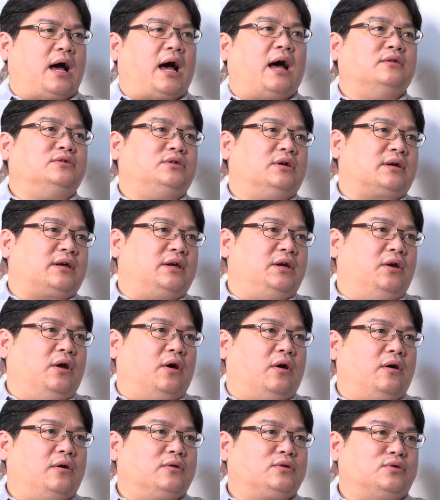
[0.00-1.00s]
100
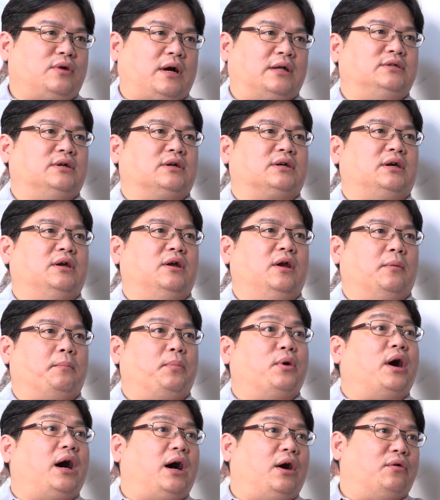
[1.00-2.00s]
kilo, 200 kilo
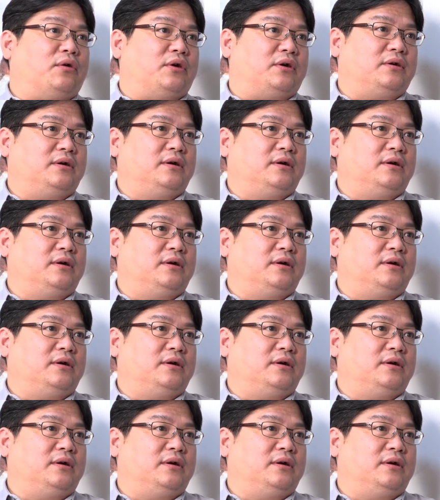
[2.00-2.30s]
per hour,